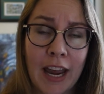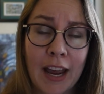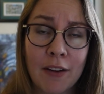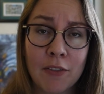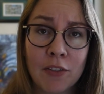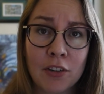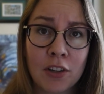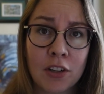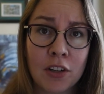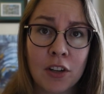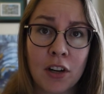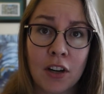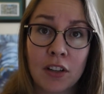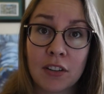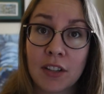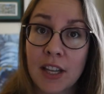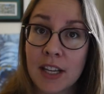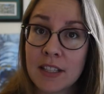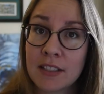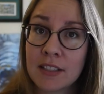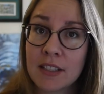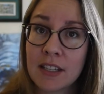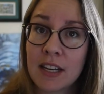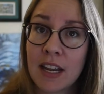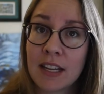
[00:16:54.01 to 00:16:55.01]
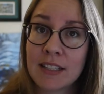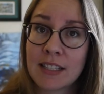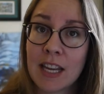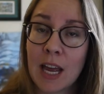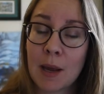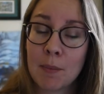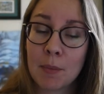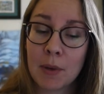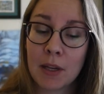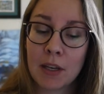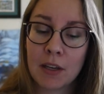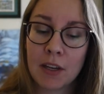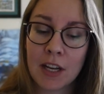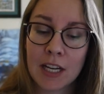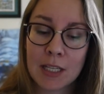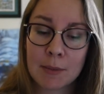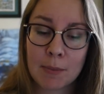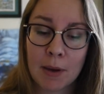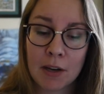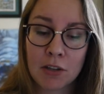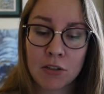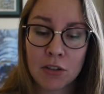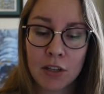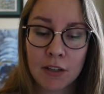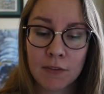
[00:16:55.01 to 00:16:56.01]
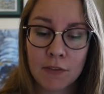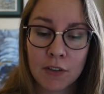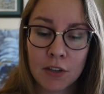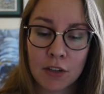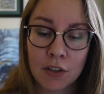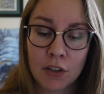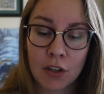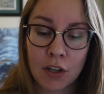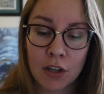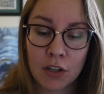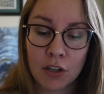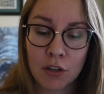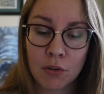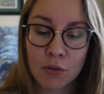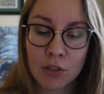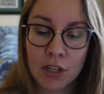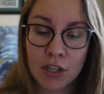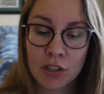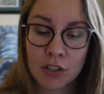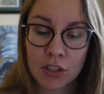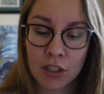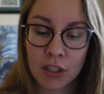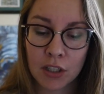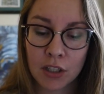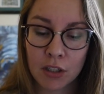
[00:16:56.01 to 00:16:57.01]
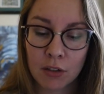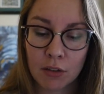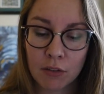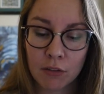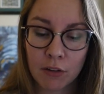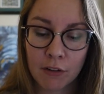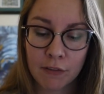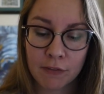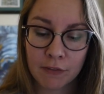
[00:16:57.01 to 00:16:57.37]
after a lesson has happened, especially if you're a new teacher,